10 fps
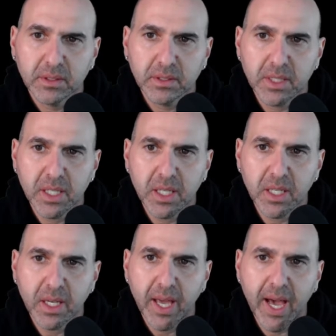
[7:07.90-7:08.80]
the
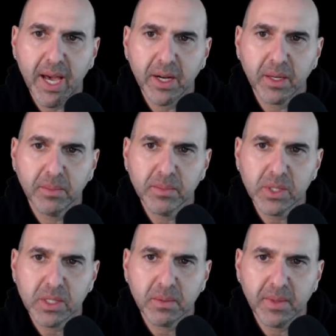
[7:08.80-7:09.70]
atoms
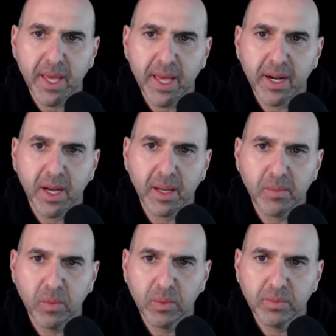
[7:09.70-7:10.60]
that I'm
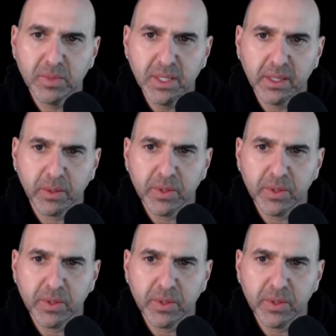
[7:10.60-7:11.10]
dealing with.